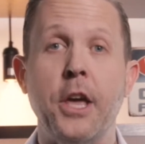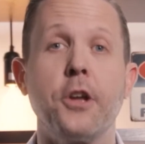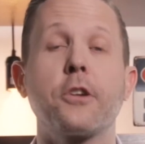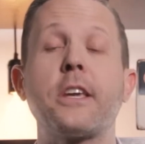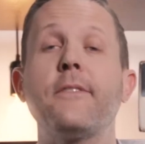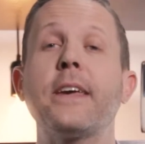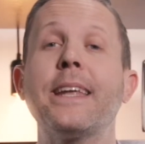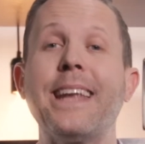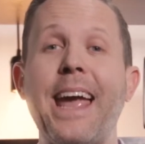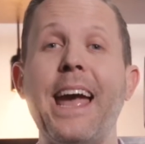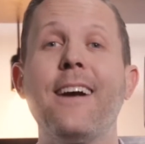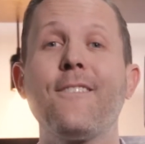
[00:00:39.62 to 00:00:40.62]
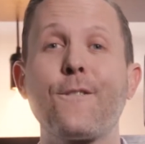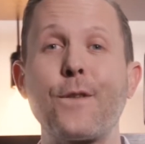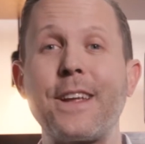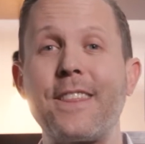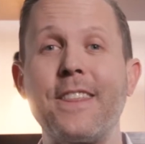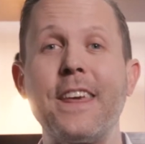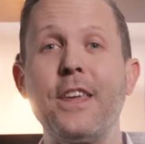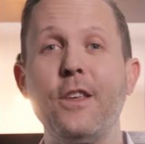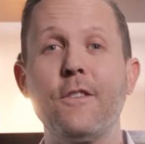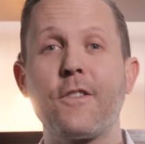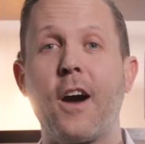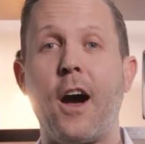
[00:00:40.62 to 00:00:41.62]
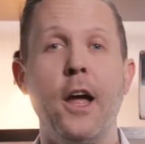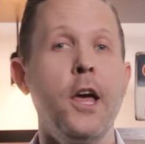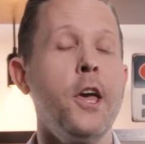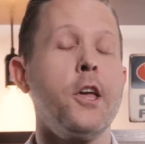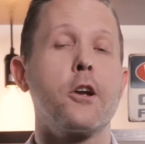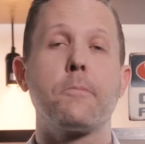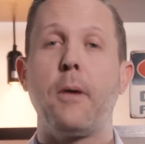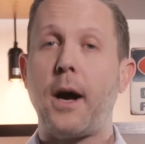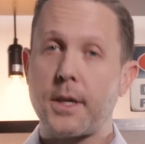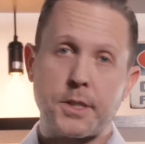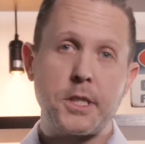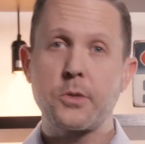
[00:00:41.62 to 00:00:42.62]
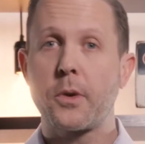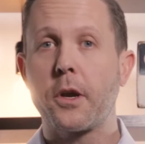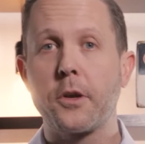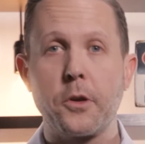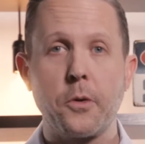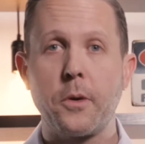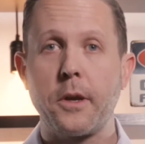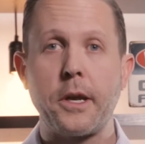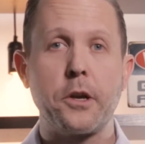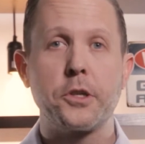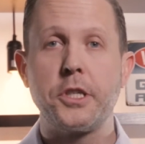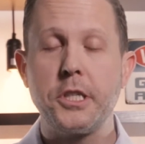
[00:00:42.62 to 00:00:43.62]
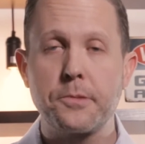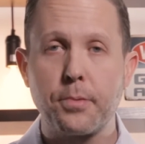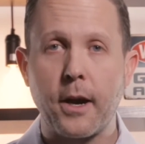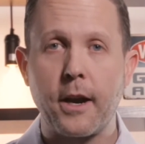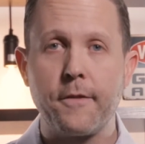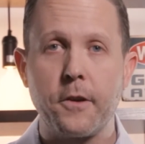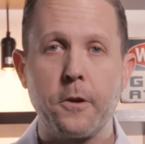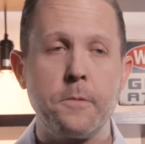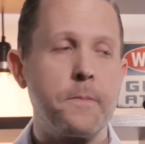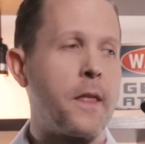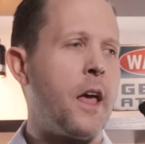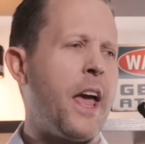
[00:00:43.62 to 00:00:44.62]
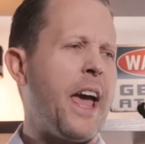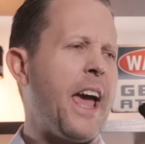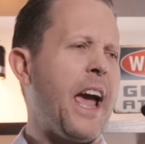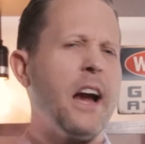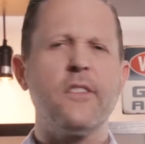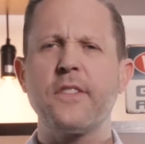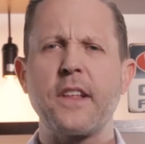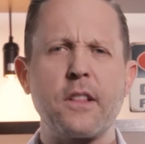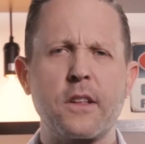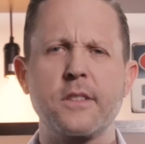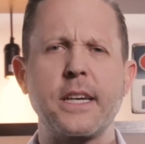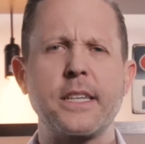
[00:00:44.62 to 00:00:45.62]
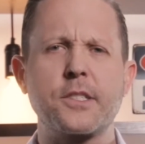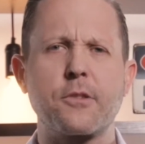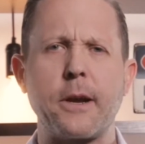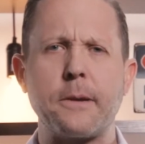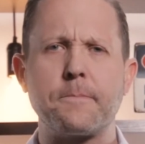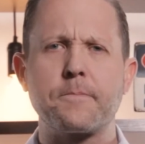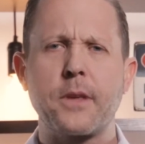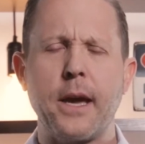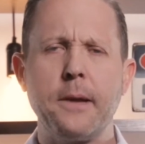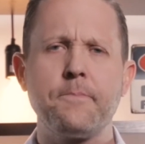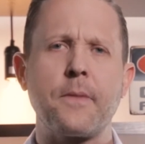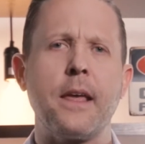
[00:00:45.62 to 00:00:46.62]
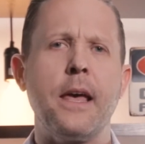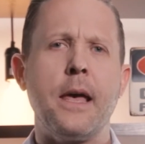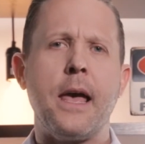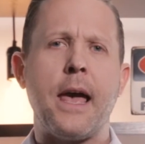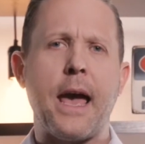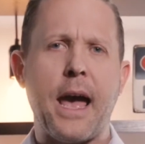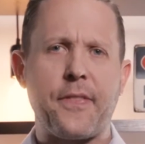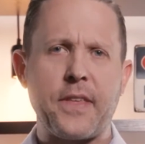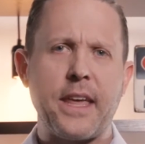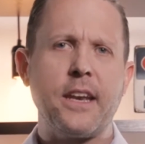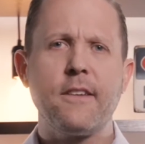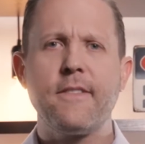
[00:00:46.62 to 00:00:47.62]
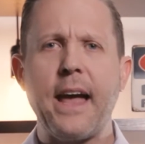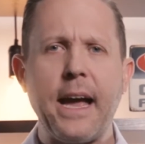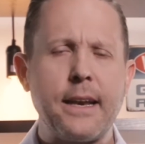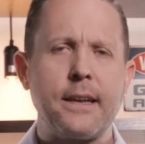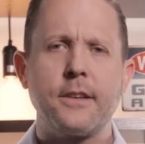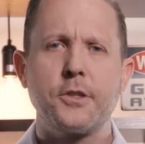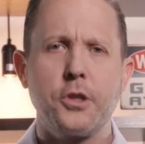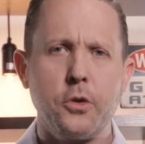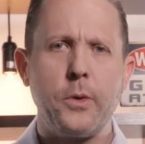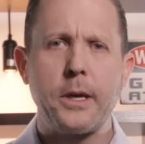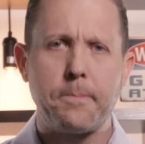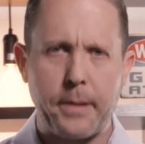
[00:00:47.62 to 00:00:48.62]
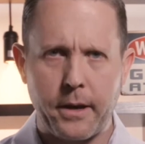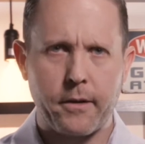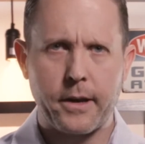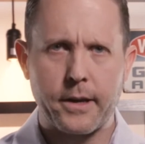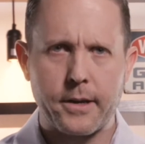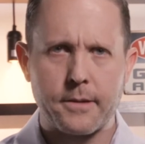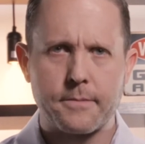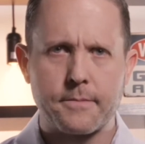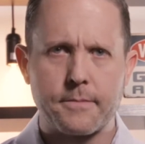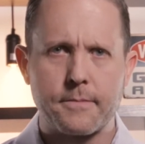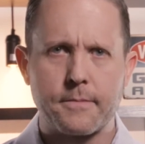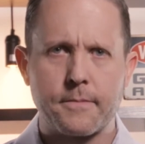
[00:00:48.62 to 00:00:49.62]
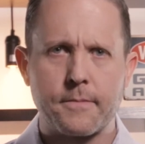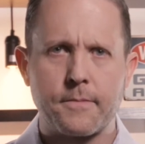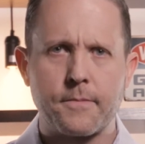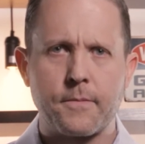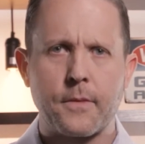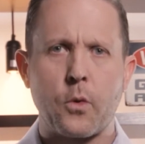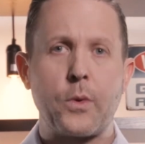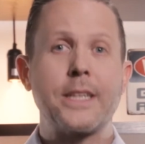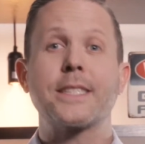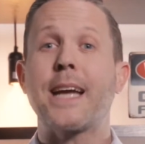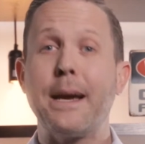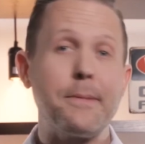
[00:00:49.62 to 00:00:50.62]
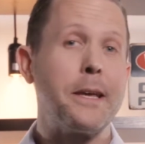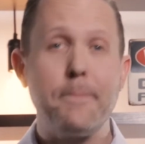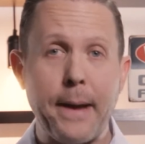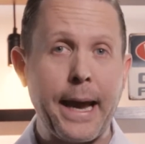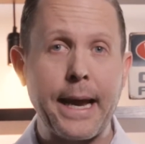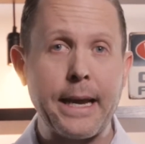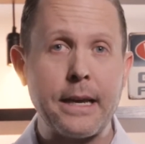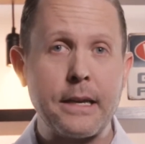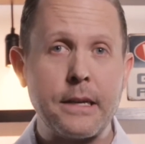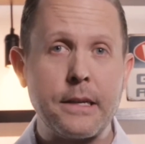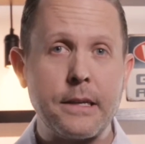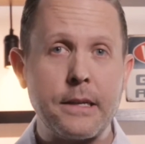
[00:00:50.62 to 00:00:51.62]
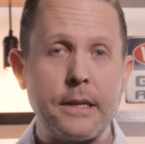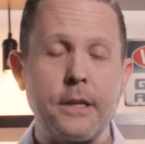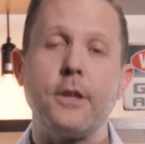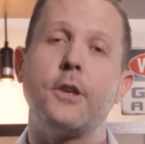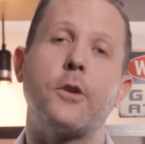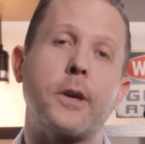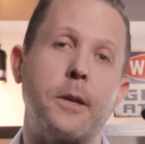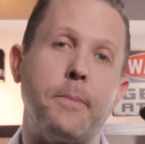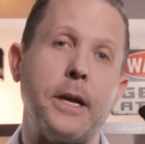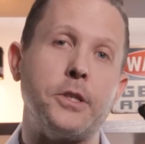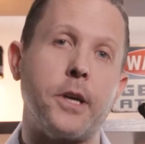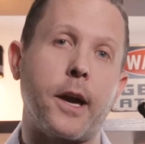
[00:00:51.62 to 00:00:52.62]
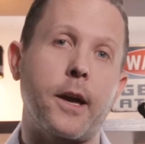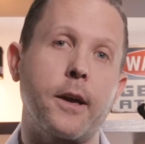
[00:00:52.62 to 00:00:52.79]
You're giving it everything you've got. Your boss sees what you're doing, he or she's proud of you. Everything looks like it's great, okay? At the end of that 2-week period, when it's time to get paid, you don't get a paycheck.